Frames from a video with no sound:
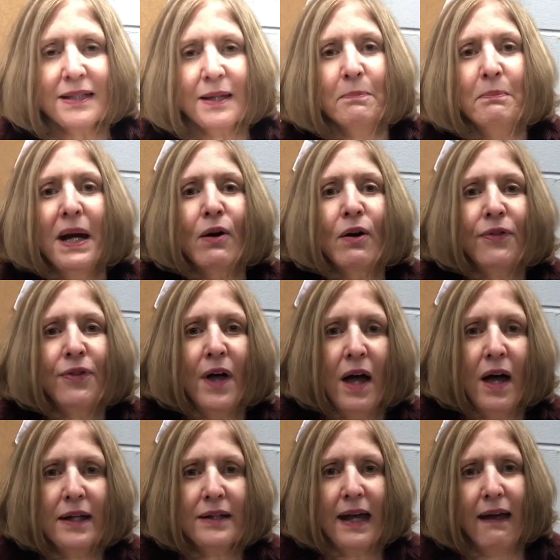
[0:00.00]
the
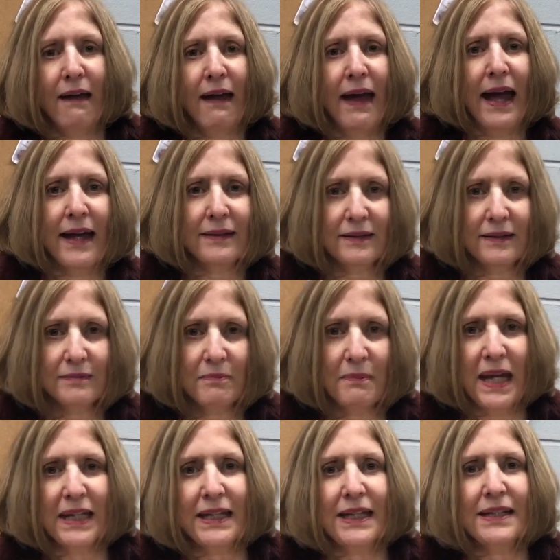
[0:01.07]
marathon hat
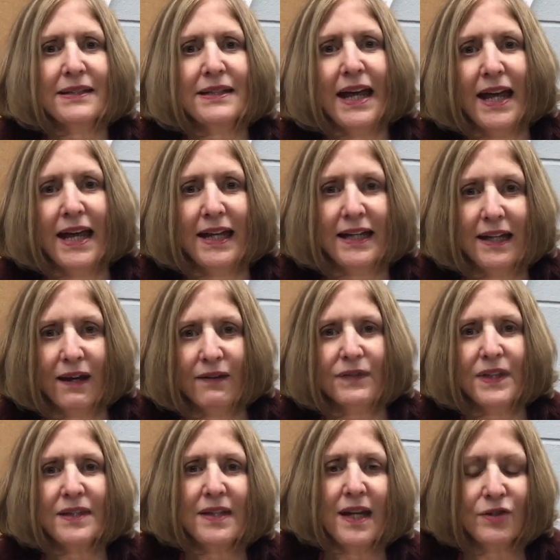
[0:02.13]
making day of
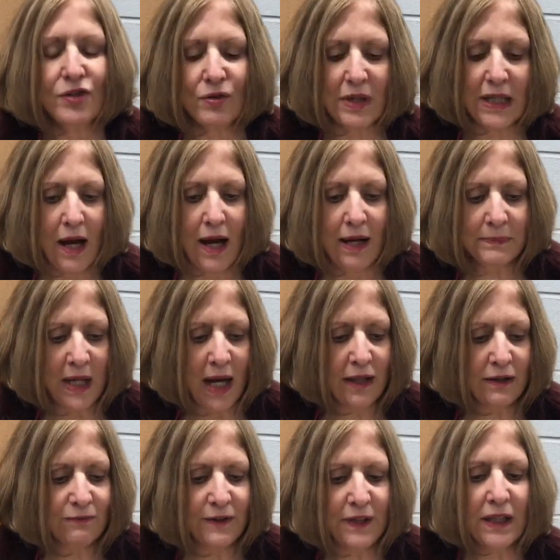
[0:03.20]
the century. I'm kind
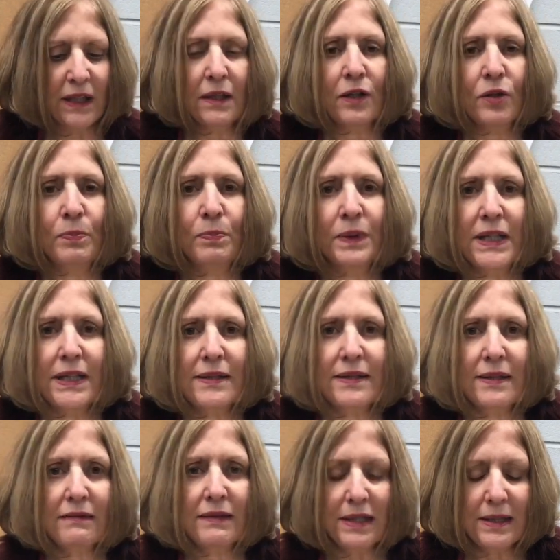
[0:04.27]
of feeling a little
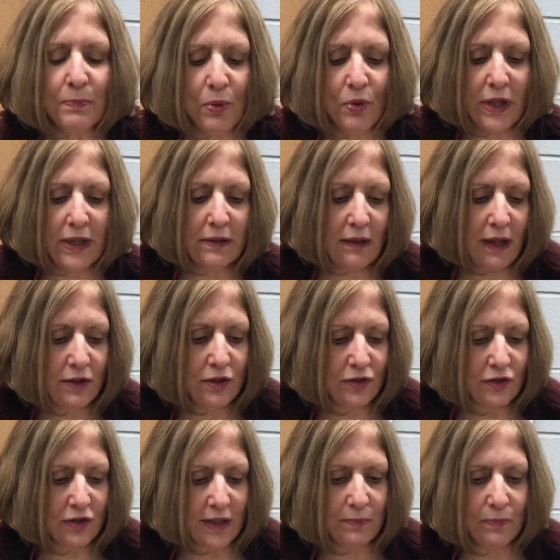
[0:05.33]
blitzed at this point. I
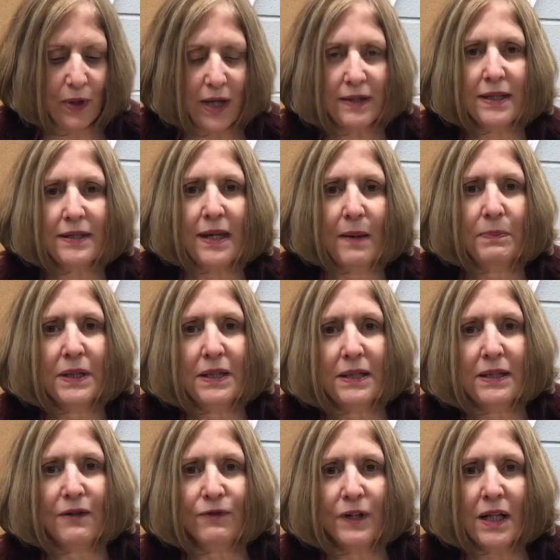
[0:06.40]
usually break these up into
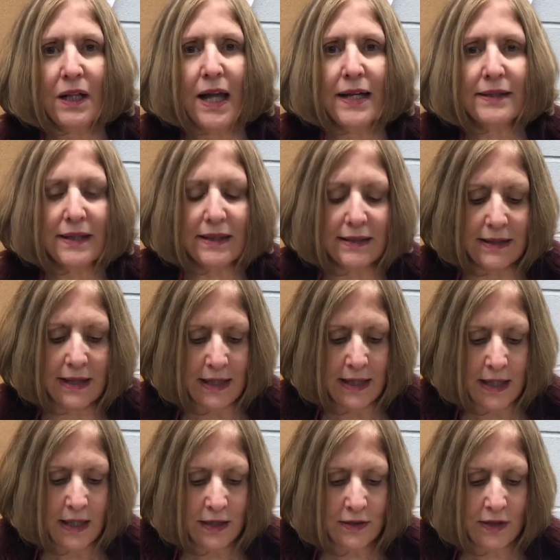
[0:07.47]
different classes.
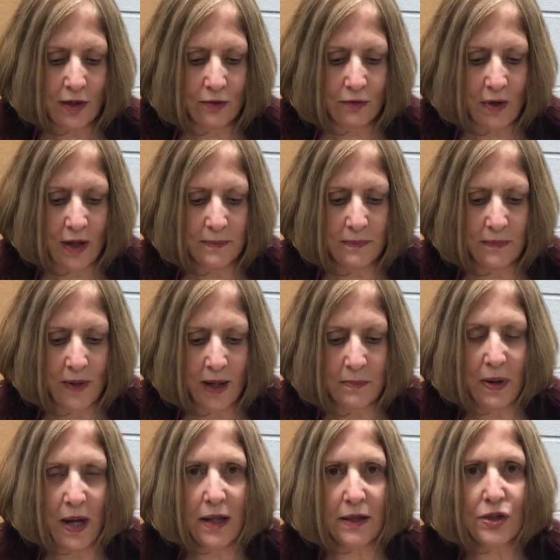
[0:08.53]
So I'm, i
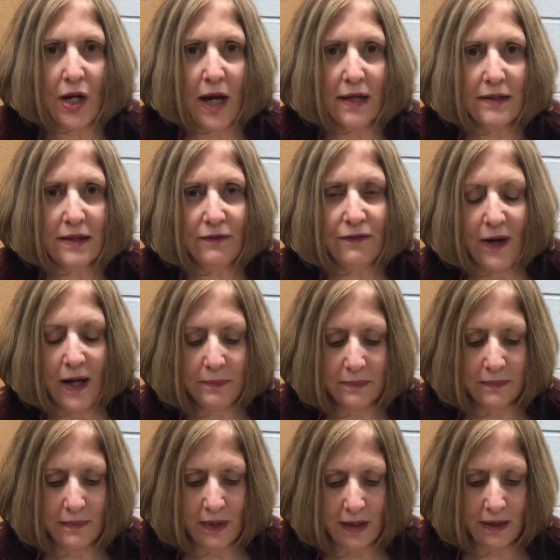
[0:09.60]
apologize if I'm
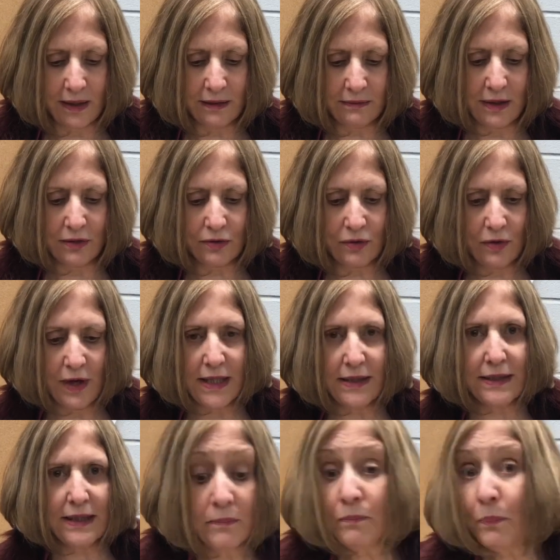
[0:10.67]
a, uh, a, little
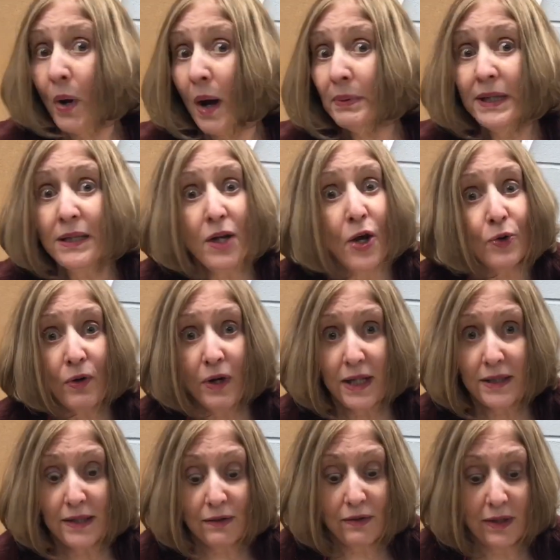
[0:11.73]
crazy. Probably no
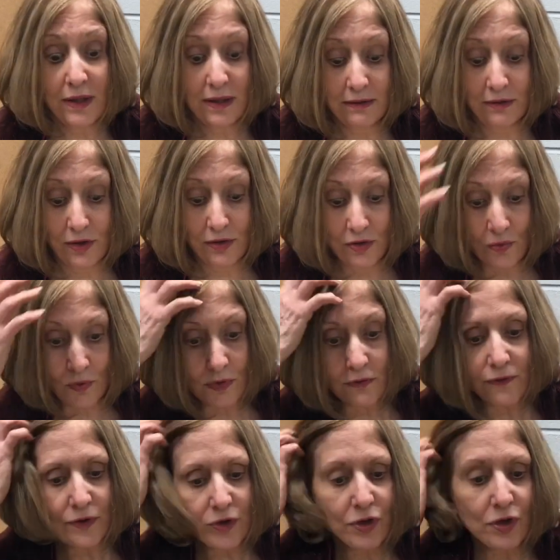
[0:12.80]
crazier than usual,
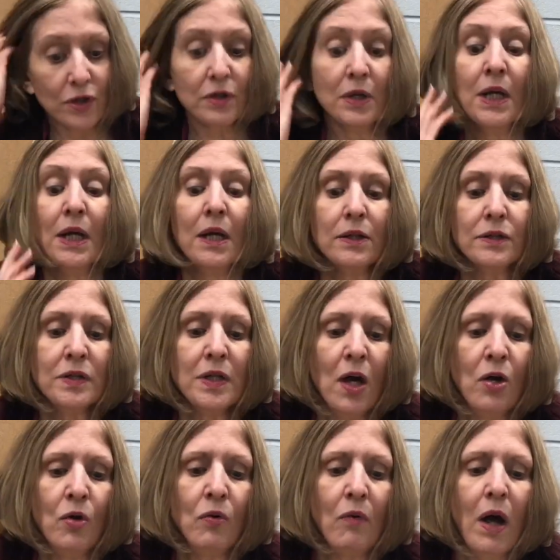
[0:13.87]
for sure. So,
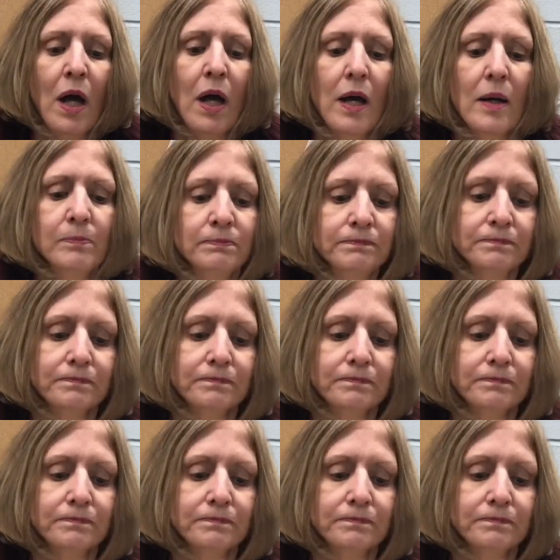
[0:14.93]
um,